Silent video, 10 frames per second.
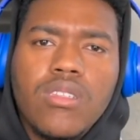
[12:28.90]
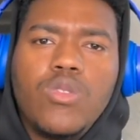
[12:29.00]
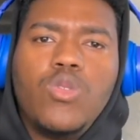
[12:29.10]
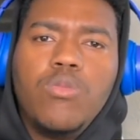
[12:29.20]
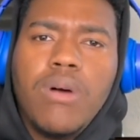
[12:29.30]

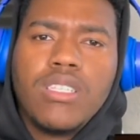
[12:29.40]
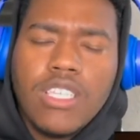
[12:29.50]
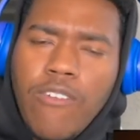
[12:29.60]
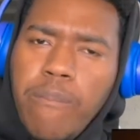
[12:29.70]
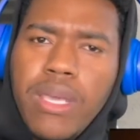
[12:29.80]
Two months, it
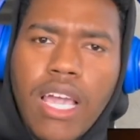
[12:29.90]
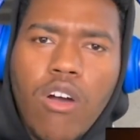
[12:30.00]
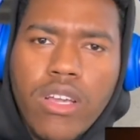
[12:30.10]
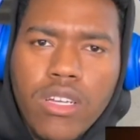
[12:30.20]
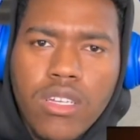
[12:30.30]
will be
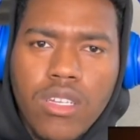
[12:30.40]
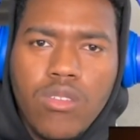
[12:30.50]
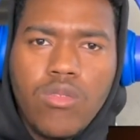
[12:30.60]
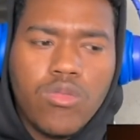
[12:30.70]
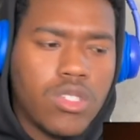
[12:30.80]
out here. You know
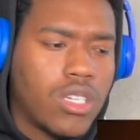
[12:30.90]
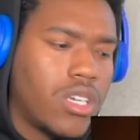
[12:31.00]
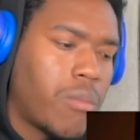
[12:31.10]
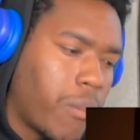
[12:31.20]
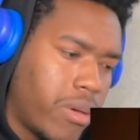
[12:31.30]
what I'm saying?
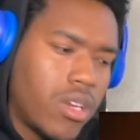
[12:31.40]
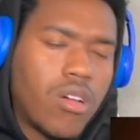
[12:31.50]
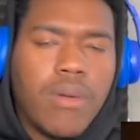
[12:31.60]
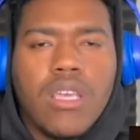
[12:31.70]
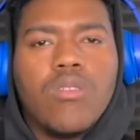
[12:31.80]
I'm going to put it on
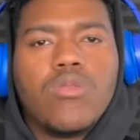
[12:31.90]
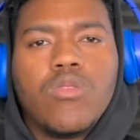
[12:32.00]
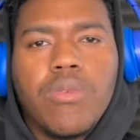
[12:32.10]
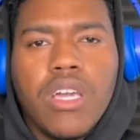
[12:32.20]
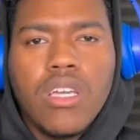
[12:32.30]
my YouTube
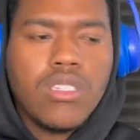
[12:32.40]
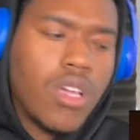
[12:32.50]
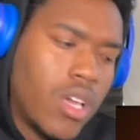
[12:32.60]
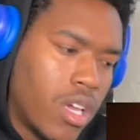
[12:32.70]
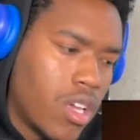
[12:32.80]
page.
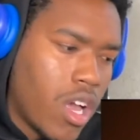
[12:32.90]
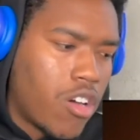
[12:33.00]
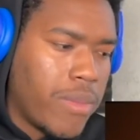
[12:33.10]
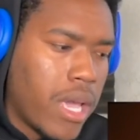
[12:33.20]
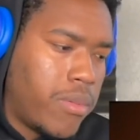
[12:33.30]
Y'all
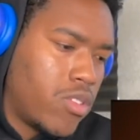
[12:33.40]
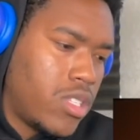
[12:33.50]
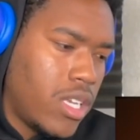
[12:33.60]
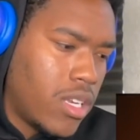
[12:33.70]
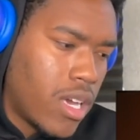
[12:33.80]
going to be able to
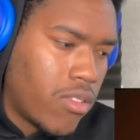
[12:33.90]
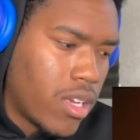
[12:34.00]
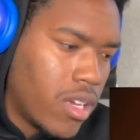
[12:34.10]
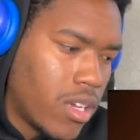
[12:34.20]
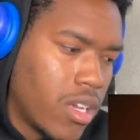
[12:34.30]
see it down
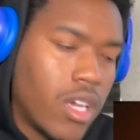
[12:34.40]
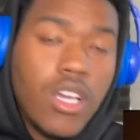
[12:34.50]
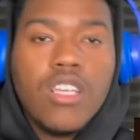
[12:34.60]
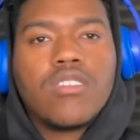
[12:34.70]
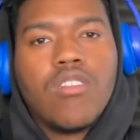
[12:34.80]
here.
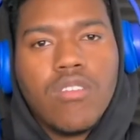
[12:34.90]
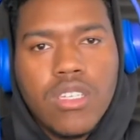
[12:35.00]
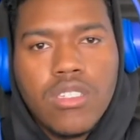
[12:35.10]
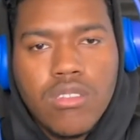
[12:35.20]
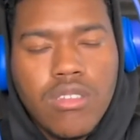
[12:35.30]
It's going to,
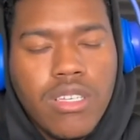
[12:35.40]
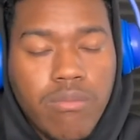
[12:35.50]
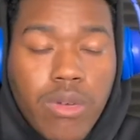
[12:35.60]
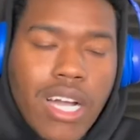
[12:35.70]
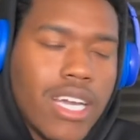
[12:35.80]
it's,
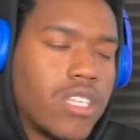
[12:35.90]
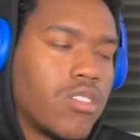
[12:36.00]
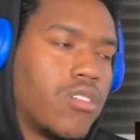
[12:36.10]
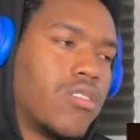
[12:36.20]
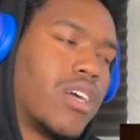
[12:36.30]
bro, I got
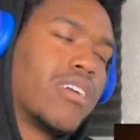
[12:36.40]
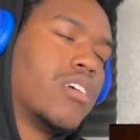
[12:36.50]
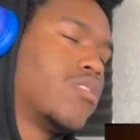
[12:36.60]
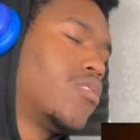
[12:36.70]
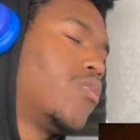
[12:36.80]
y'all. I
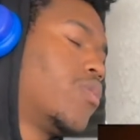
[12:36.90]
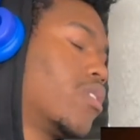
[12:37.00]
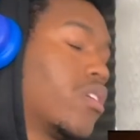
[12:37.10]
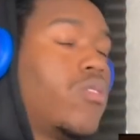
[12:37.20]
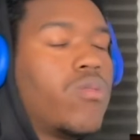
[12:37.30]
got y'all. Don't worry.
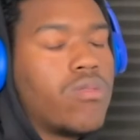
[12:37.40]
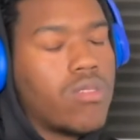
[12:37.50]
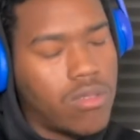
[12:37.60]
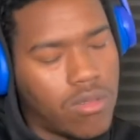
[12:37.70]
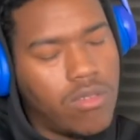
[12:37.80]
Don't,
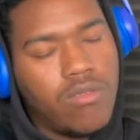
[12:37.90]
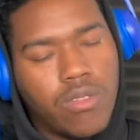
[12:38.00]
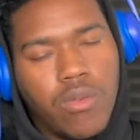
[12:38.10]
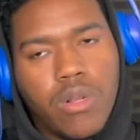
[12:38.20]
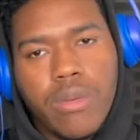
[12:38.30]
don't,
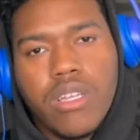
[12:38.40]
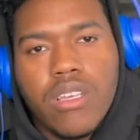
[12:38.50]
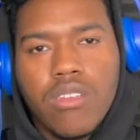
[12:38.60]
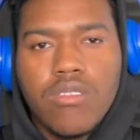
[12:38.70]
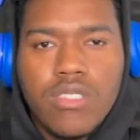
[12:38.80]
don't worry about it.
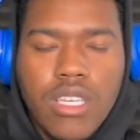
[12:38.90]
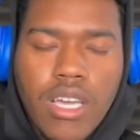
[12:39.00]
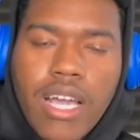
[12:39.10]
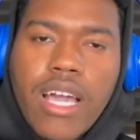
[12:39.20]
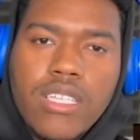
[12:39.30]
You know what I'm saying?
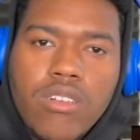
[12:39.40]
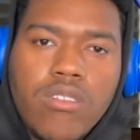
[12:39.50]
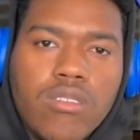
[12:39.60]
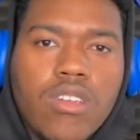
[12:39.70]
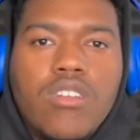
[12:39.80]
I got y'all.
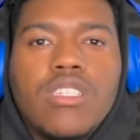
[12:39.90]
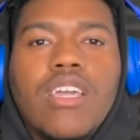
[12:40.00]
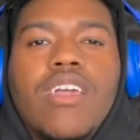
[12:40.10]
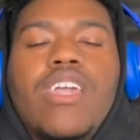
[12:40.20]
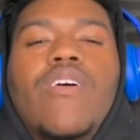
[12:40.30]
You know what I'm
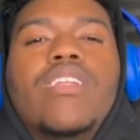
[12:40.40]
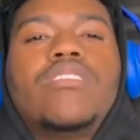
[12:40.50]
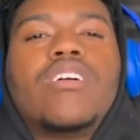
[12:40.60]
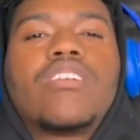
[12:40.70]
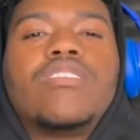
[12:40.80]
saying? Anyway, this is
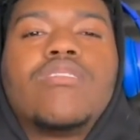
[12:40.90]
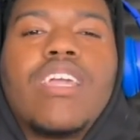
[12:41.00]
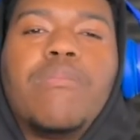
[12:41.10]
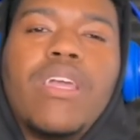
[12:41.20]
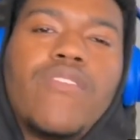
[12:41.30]
Young Crystal
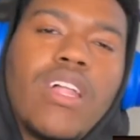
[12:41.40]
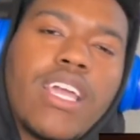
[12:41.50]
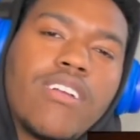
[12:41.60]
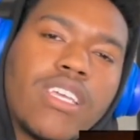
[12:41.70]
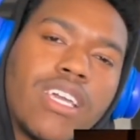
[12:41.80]
Kid, man. If y'all like
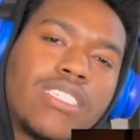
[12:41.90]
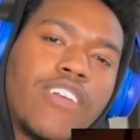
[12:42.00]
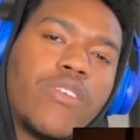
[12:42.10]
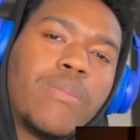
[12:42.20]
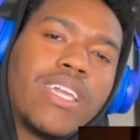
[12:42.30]
everything I said
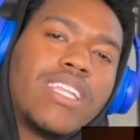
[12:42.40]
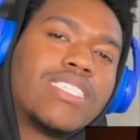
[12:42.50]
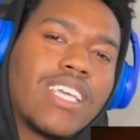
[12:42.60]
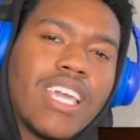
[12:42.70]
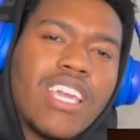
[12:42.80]
from the beginning
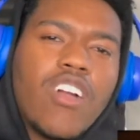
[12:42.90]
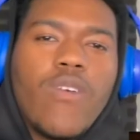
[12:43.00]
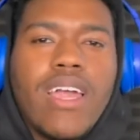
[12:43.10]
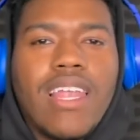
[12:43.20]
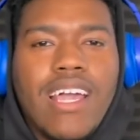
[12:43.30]
to the end, y'all go
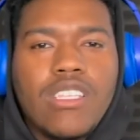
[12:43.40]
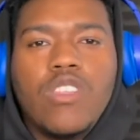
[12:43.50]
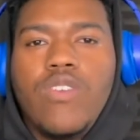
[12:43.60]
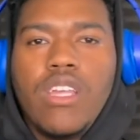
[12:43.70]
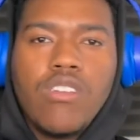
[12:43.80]
ahead and like this
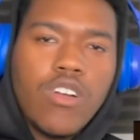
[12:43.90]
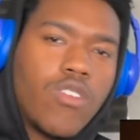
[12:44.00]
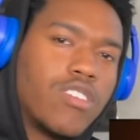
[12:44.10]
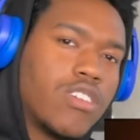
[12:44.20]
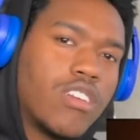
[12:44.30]
video. Y'all go
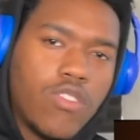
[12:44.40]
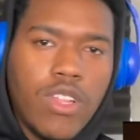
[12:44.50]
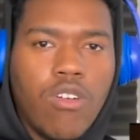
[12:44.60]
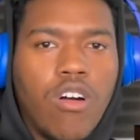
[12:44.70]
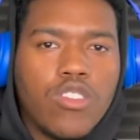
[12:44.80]
ahead and share this
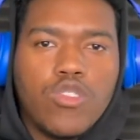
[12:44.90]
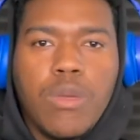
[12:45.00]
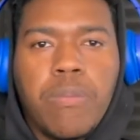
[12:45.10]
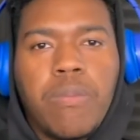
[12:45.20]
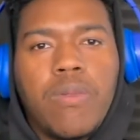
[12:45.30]
video on all social
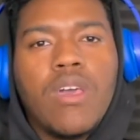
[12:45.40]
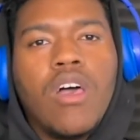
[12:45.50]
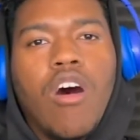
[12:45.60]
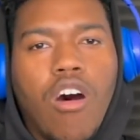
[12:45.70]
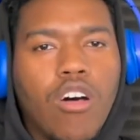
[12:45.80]
media.
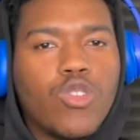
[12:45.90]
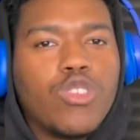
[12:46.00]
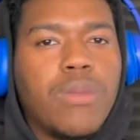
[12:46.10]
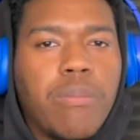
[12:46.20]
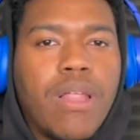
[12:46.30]
all
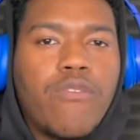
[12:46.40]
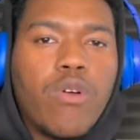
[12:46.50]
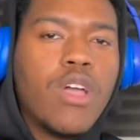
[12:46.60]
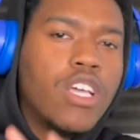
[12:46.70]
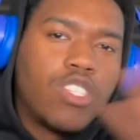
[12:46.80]
social media
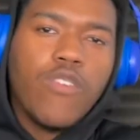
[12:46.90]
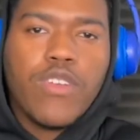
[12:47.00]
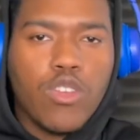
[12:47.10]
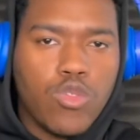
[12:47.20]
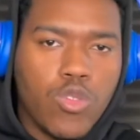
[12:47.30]
platforms except for
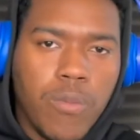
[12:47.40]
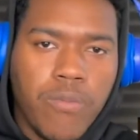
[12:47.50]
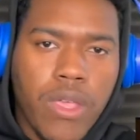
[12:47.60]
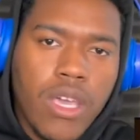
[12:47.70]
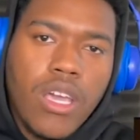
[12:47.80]
YouTube,
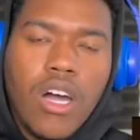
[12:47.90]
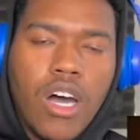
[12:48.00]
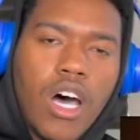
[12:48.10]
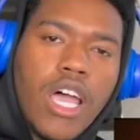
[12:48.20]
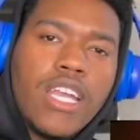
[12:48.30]

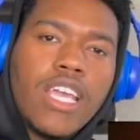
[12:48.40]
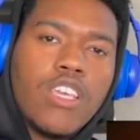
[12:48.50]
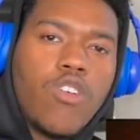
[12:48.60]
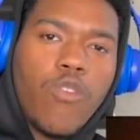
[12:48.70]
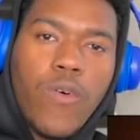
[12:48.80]
uh and then
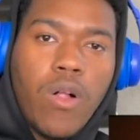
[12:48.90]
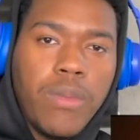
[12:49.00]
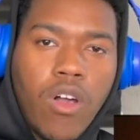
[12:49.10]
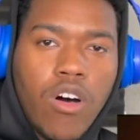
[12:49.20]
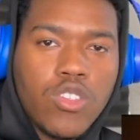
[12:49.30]
you're gonna follow me
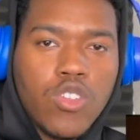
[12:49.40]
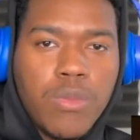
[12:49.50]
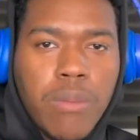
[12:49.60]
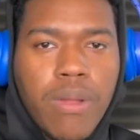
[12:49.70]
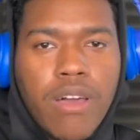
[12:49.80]
on all social
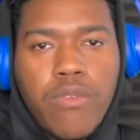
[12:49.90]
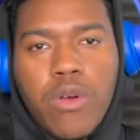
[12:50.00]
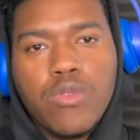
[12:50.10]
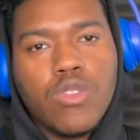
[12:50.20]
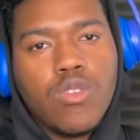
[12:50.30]
media
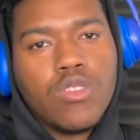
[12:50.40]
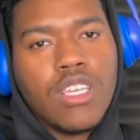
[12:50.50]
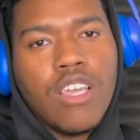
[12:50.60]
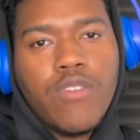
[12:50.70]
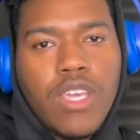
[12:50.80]
platforms. You know what I'm saying?
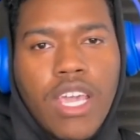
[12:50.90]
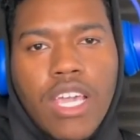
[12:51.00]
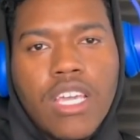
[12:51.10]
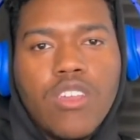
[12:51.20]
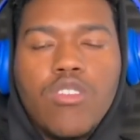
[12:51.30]
If you
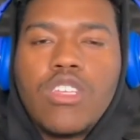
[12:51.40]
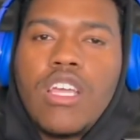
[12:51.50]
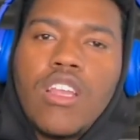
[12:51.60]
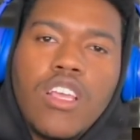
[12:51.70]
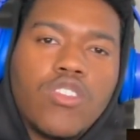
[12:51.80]
can, you know what I'm saying,
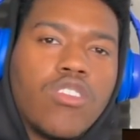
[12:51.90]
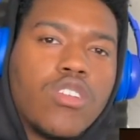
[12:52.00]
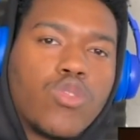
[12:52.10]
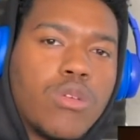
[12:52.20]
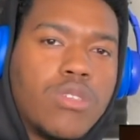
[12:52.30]
the links are in the
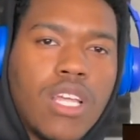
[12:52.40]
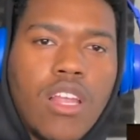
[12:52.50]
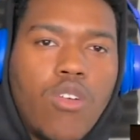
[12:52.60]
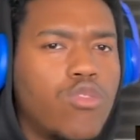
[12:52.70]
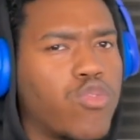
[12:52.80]
description down
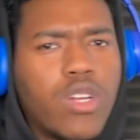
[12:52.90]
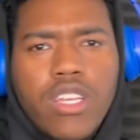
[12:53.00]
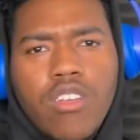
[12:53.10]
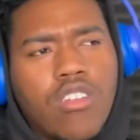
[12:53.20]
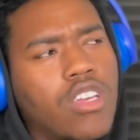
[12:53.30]
below. It's
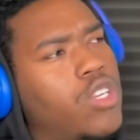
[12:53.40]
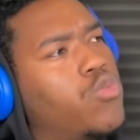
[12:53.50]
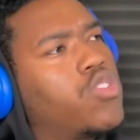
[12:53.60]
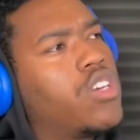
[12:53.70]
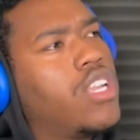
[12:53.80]
free. All you gotta do
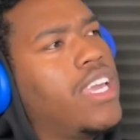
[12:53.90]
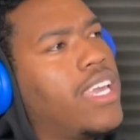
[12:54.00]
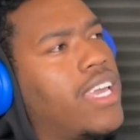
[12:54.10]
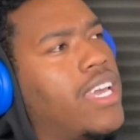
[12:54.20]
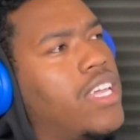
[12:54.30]
is
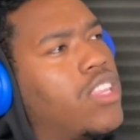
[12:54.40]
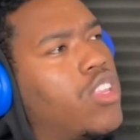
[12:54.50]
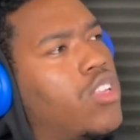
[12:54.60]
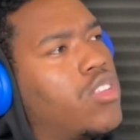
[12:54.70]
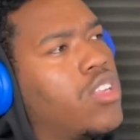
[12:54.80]
click
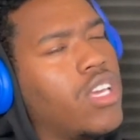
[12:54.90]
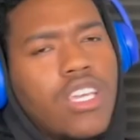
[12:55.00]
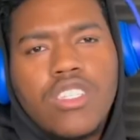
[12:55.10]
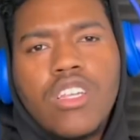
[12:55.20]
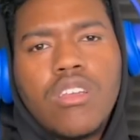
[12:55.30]
the, the
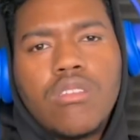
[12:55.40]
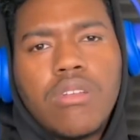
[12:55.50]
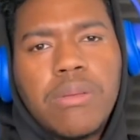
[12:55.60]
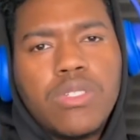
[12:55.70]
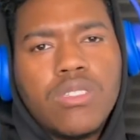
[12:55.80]
links in the
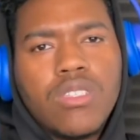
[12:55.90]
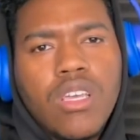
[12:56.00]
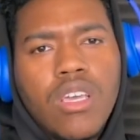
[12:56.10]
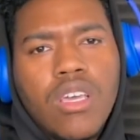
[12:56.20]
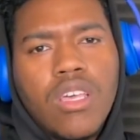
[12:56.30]
descriptions
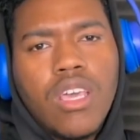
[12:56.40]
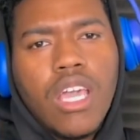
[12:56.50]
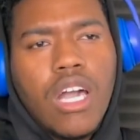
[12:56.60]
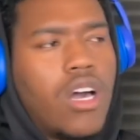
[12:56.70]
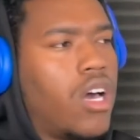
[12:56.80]
and
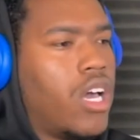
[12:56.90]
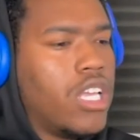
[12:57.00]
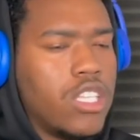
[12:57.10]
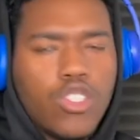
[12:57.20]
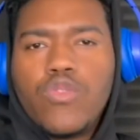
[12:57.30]
uh
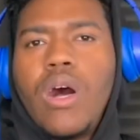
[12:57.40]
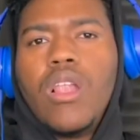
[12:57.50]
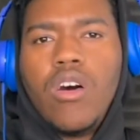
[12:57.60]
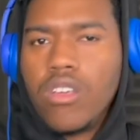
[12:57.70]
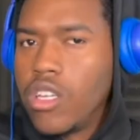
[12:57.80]
and just
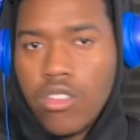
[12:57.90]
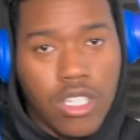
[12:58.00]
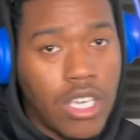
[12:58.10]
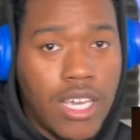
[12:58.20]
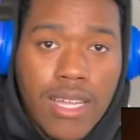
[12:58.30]
follow. You know what I'm
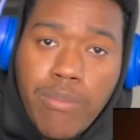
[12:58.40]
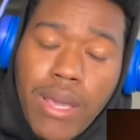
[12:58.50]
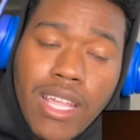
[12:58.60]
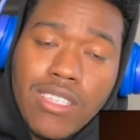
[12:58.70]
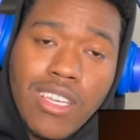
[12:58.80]
saying? You ain't gotta
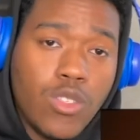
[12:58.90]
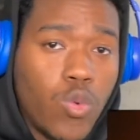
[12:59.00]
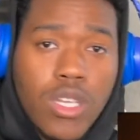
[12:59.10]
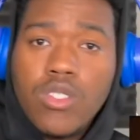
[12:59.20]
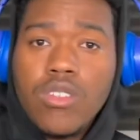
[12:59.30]
pay. This ain't
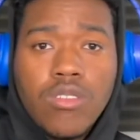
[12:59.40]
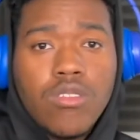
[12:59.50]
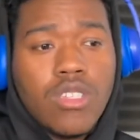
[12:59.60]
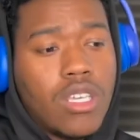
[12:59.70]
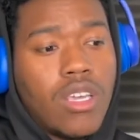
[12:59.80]
Twitch. You know what I'm
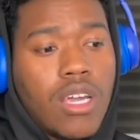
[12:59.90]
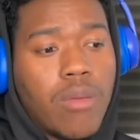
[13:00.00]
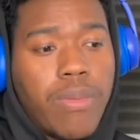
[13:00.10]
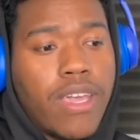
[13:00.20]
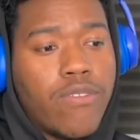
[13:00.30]
saying? You ain't gotta
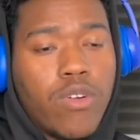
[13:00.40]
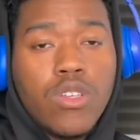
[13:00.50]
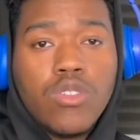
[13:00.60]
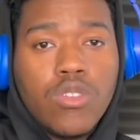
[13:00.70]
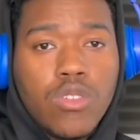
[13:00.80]
pay for a,
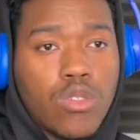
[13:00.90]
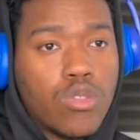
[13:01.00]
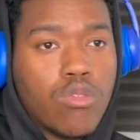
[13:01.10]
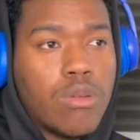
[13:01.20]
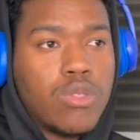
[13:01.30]
a
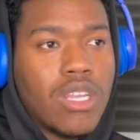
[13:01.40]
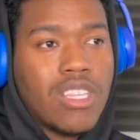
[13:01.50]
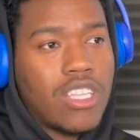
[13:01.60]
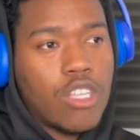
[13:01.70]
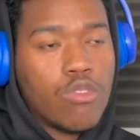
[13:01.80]
subscription. I
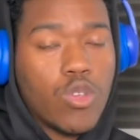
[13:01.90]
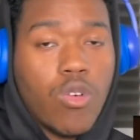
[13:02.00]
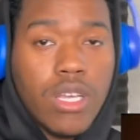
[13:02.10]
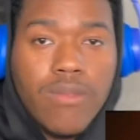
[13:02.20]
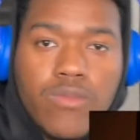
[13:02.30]
think that's
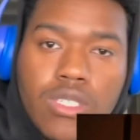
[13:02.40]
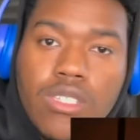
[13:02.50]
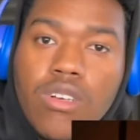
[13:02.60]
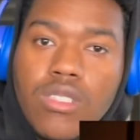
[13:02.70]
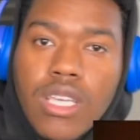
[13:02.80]
retarded. You
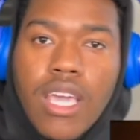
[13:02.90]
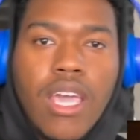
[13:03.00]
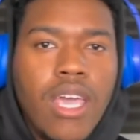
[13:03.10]
know what I'm saying?